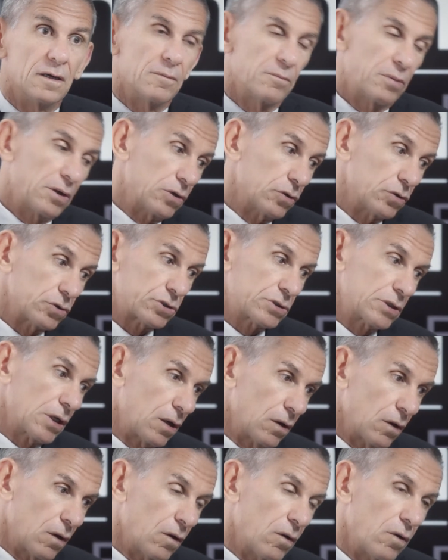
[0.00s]
but
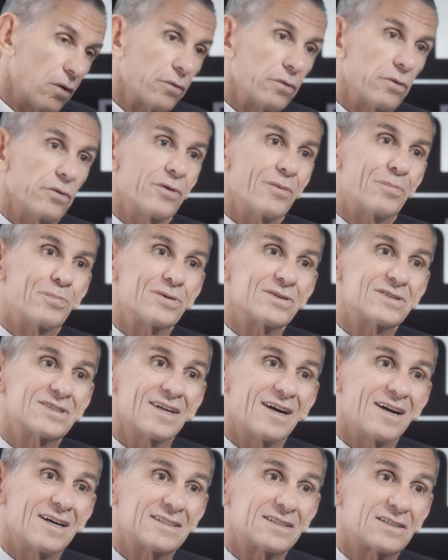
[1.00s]
also on the
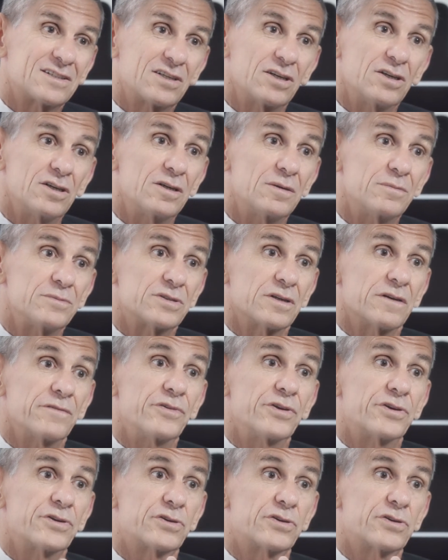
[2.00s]
precise terms of the